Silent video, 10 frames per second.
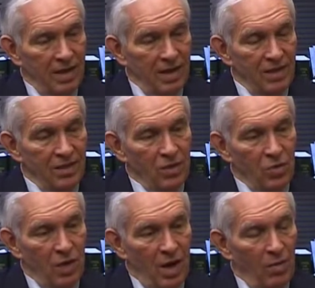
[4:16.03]
And
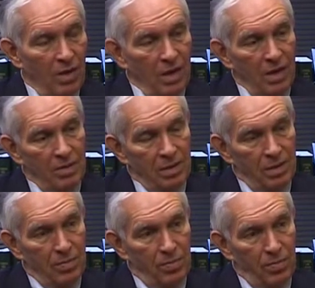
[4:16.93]
so I really got
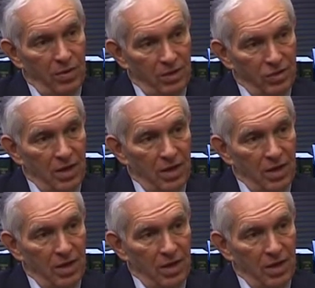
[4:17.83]
printer's